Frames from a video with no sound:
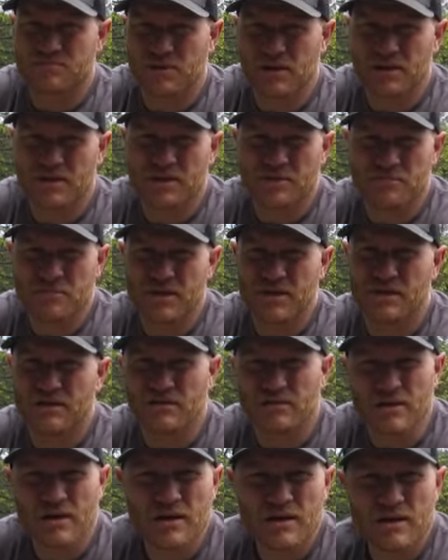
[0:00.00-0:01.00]
is plenty of
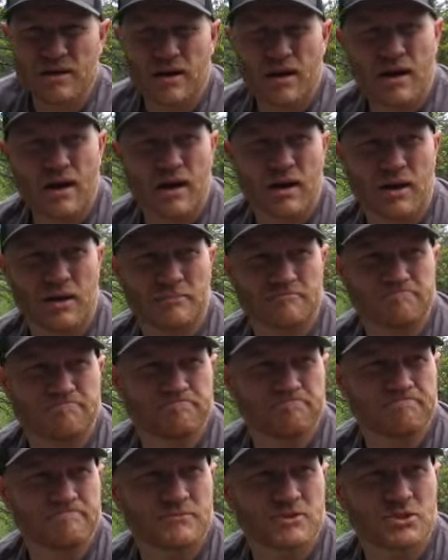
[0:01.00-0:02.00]
meat.
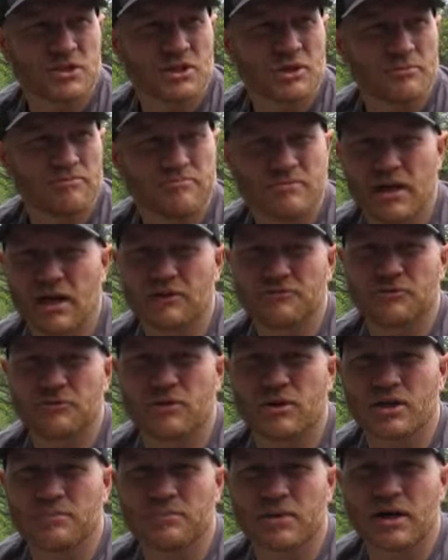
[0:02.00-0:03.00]
So I'll have
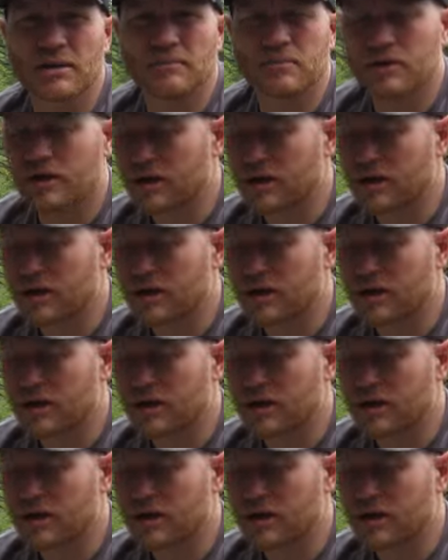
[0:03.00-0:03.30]
to run it by